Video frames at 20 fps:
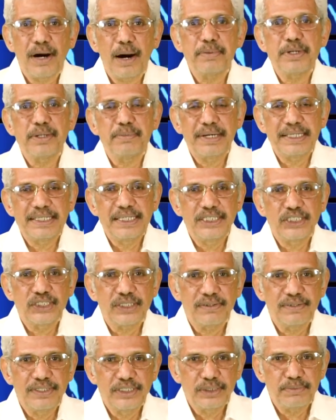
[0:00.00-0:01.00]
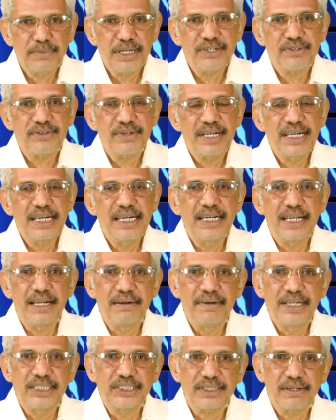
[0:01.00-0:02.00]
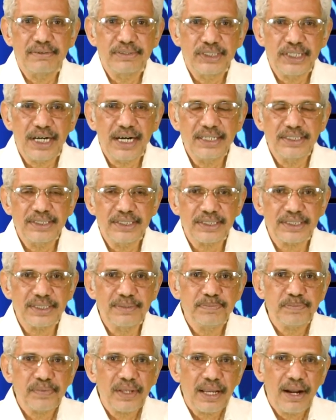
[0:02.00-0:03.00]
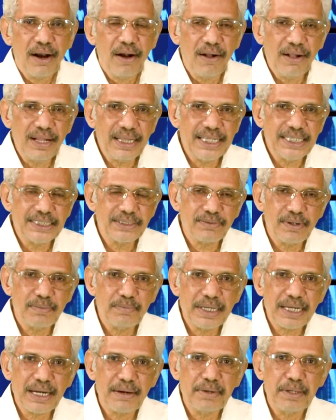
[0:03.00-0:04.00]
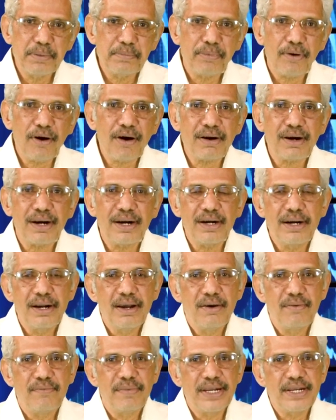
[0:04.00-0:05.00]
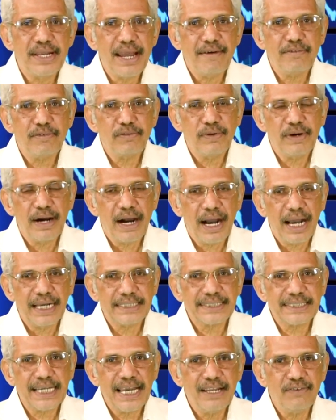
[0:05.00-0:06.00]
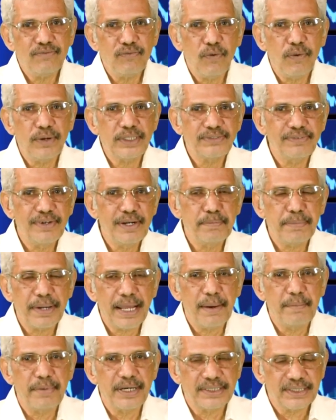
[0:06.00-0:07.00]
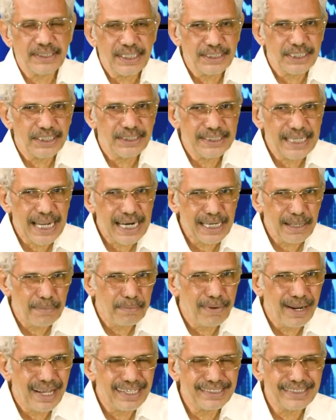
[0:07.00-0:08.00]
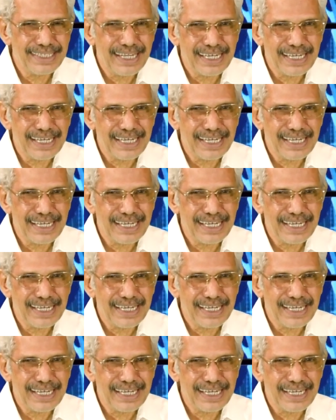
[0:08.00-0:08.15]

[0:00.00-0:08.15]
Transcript: optimization of the geometry, derivation of charges. All these will become important when you have to assign force field parameters such as delta plus,